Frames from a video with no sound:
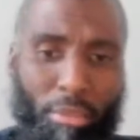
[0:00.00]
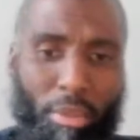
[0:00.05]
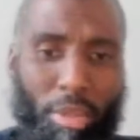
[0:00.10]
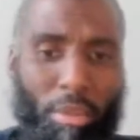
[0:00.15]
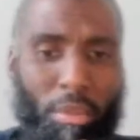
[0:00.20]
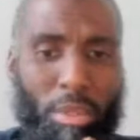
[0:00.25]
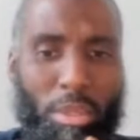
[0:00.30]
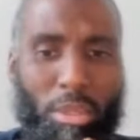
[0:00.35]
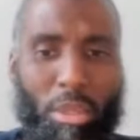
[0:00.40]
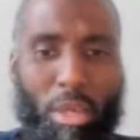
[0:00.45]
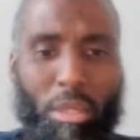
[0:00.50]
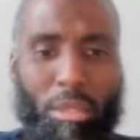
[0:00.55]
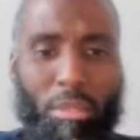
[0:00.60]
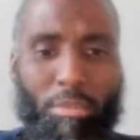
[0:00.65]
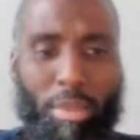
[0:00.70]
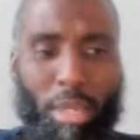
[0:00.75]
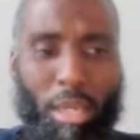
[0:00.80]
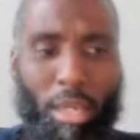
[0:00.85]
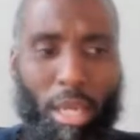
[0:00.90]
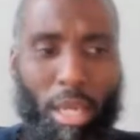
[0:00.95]
We talked
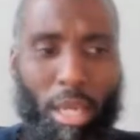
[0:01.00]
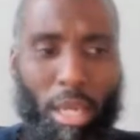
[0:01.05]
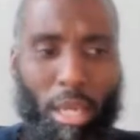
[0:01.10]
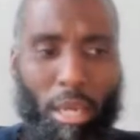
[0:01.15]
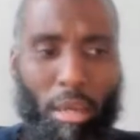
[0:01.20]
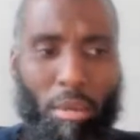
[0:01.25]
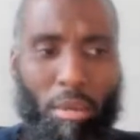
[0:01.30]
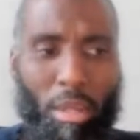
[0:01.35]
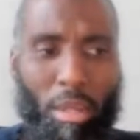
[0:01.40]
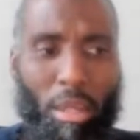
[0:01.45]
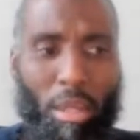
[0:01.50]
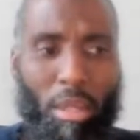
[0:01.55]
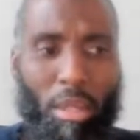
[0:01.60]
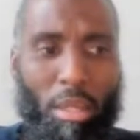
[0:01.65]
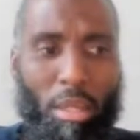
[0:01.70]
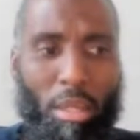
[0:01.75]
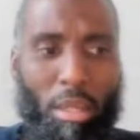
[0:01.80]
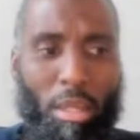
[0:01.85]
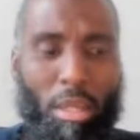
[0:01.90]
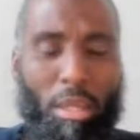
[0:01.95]
about how
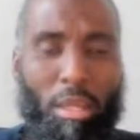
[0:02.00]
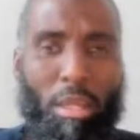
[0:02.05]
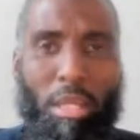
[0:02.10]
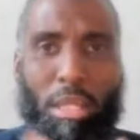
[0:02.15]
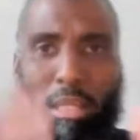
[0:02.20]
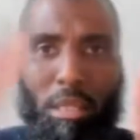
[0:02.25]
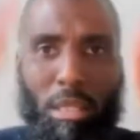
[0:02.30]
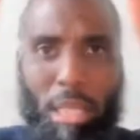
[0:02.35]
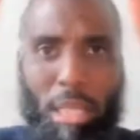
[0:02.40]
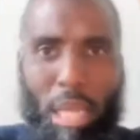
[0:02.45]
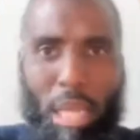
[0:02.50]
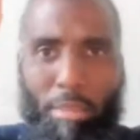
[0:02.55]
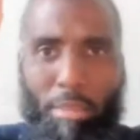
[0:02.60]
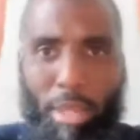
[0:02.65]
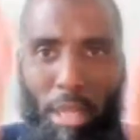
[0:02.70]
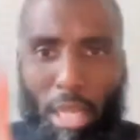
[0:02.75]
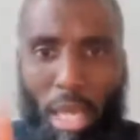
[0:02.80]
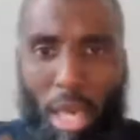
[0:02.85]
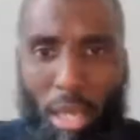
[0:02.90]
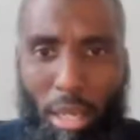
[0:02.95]
in the
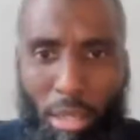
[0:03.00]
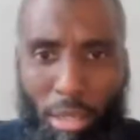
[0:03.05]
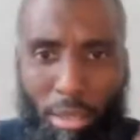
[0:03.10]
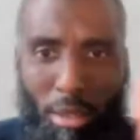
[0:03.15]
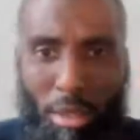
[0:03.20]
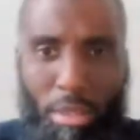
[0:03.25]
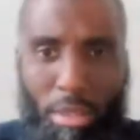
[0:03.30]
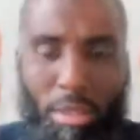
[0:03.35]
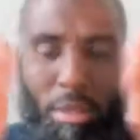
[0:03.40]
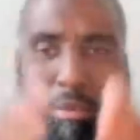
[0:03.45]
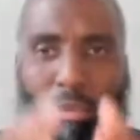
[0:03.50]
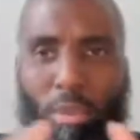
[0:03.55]
Islamic calendar,